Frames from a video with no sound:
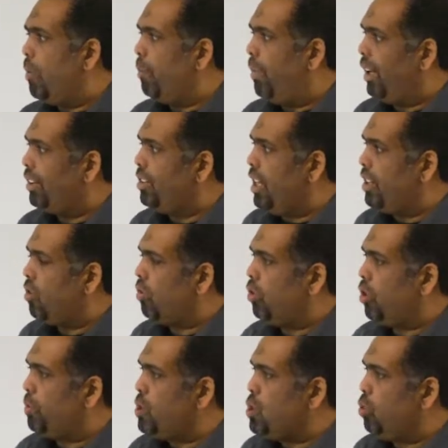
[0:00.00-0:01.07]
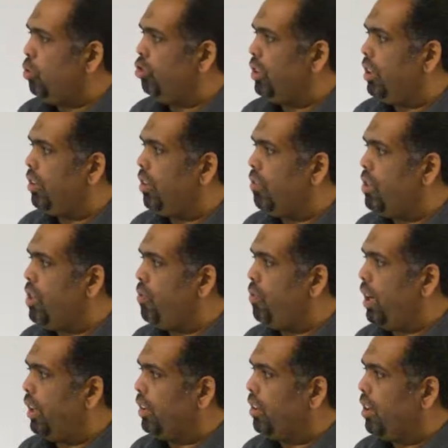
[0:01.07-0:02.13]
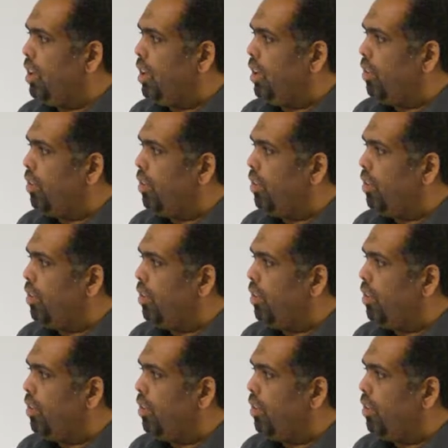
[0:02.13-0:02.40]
but the distribution, it is different.